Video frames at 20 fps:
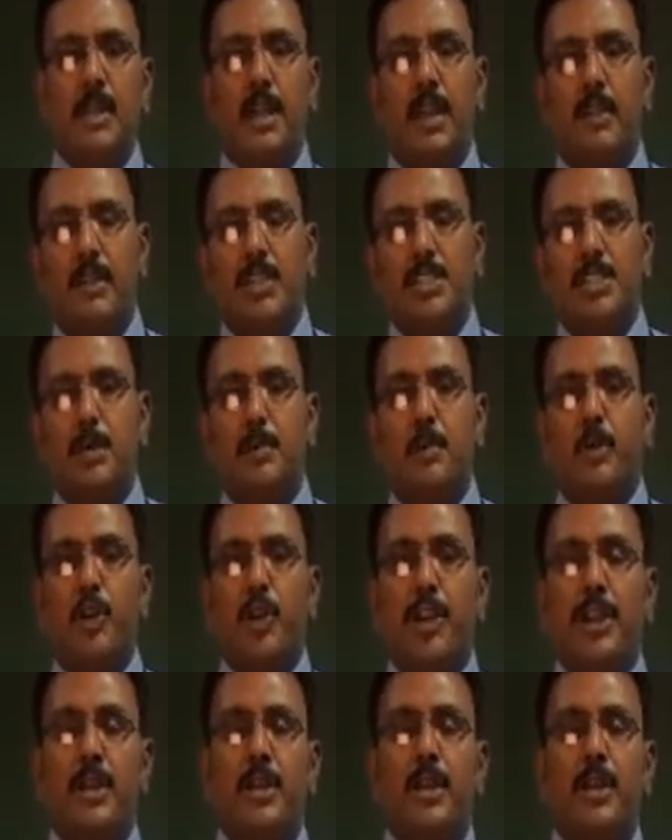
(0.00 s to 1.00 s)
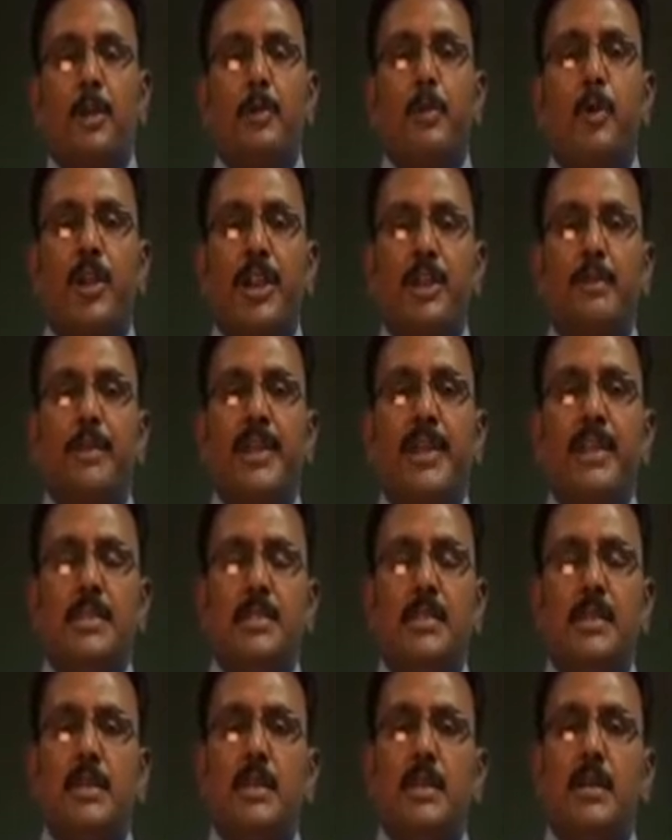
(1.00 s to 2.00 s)
Reverse repo rate
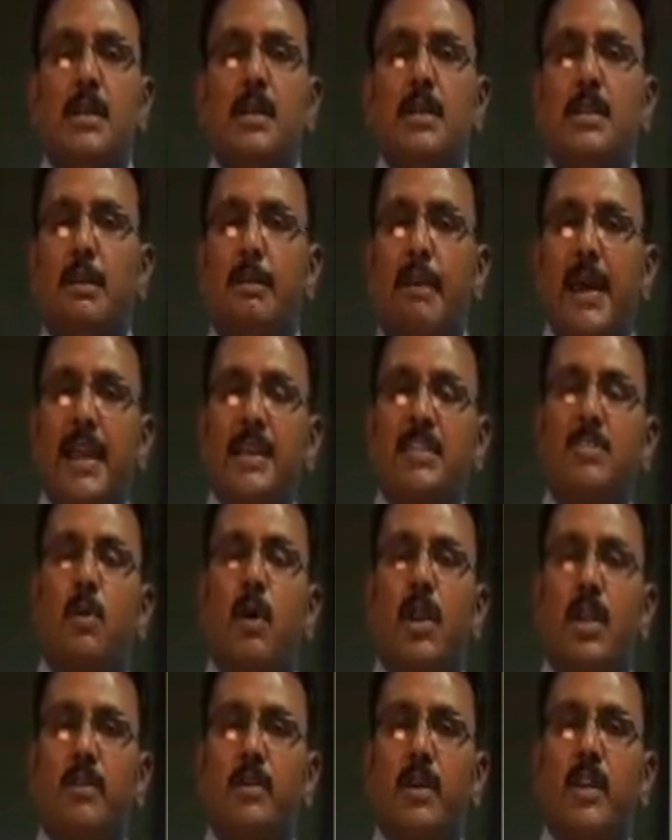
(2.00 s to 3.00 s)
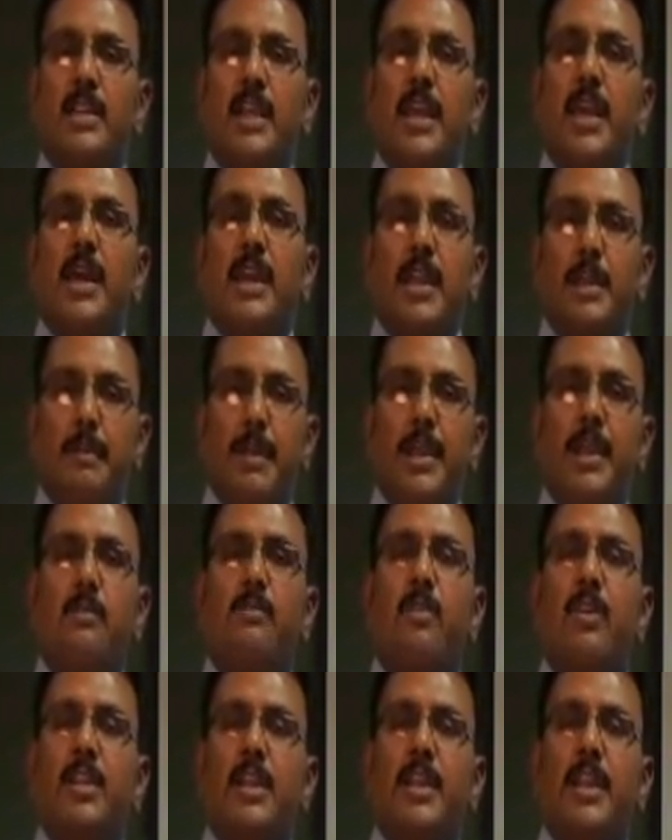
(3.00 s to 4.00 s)
means the banks, whatever they are
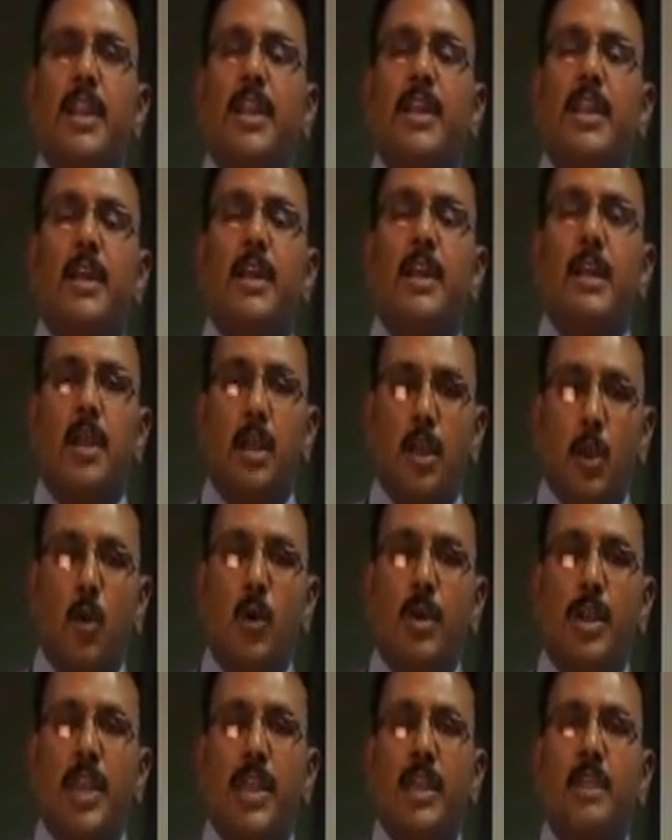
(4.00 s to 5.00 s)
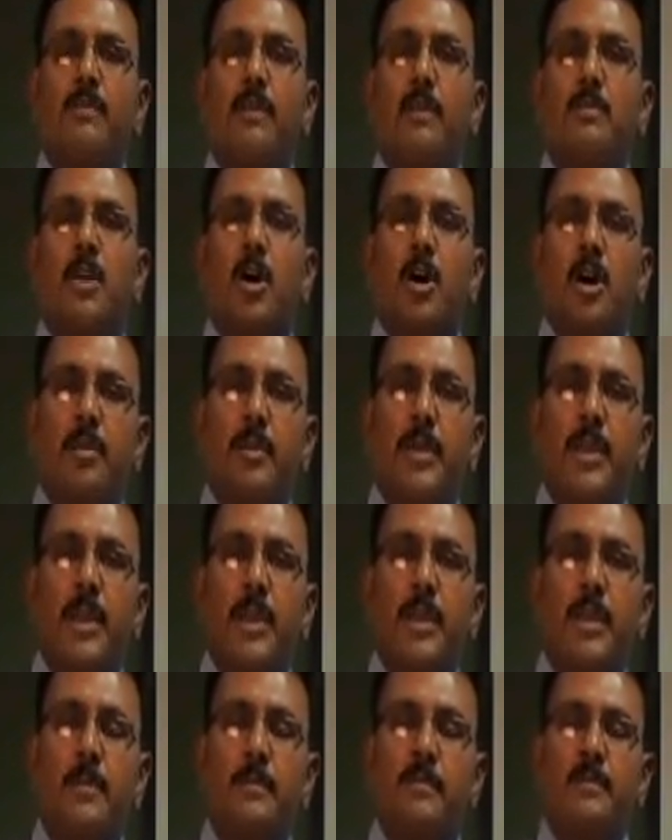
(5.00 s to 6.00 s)
repaying for the loan taken from the
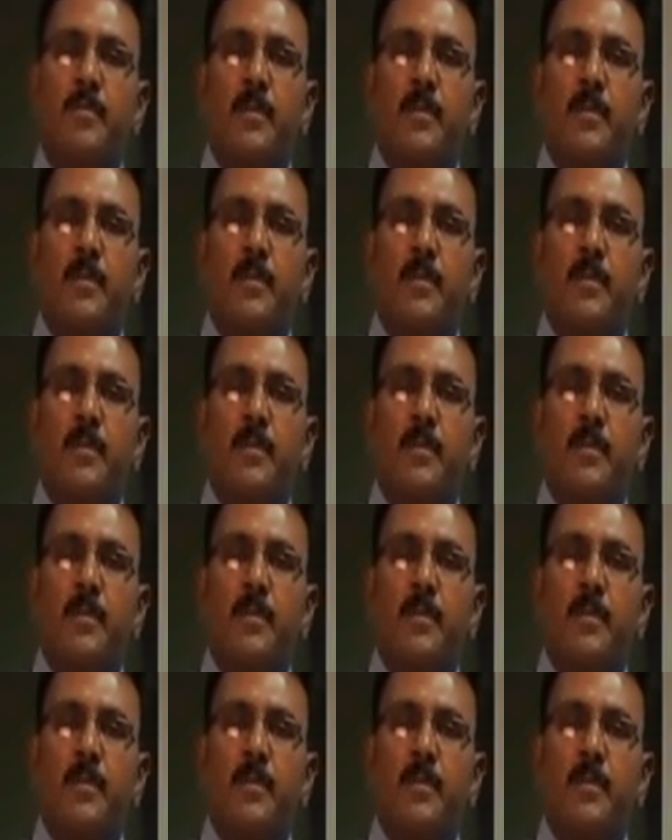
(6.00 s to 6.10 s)
RBI,